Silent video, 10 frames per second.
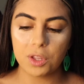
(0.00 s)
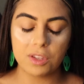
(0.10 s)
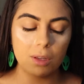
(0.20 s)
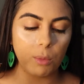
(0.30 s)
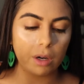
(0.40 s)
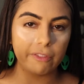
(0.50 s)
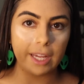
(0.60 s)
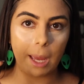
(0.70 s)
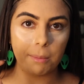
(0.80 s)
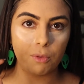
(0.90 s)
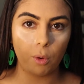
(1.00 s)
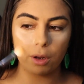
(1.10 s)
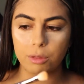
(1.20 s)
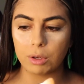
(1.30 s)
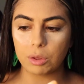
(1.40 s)
this is a Morphe
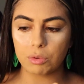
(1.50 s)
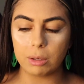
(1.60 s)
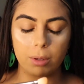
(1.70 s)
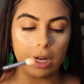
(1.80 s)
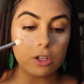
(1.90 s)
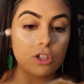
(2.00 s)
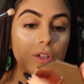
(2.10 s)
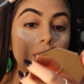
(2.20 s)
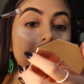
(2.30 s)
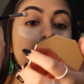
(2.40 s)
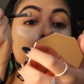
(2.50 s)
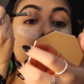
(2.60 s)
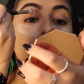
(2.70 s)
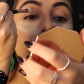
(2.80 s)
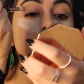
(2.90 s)
M433 brush.
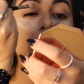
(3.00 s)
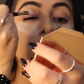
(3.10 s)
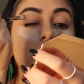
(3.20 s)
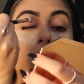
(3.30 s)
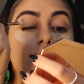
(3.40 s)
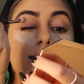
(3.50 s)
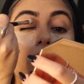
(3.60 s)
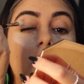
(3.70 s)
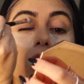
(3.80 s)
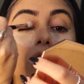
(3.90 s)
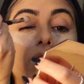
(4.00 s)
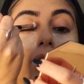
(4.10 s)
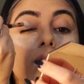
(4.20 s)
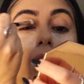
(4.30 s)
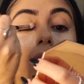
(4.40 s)
This is great for all over
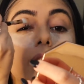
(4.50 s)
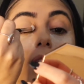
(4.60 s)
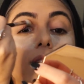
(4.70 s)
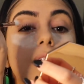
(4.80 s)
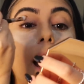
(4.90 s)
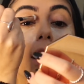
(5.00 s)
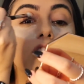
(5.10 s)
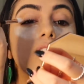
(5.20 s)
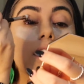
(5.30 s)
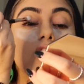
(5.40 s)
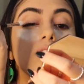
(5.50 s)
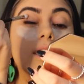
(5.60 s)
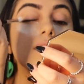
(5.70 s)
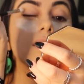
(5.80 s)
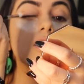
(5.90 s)
the lid / like
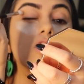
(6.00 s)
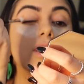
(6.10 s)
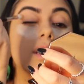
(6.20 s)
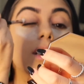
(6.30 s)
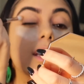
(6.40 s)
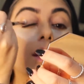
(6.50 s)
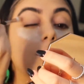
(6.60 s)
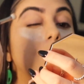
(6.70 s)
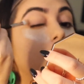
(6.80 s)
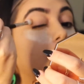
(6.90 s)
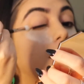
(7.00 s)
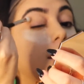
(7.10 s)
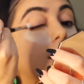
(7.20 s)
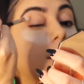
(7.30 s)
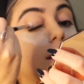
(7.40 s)
transition and
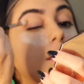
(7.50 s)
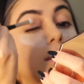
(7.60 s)
blending.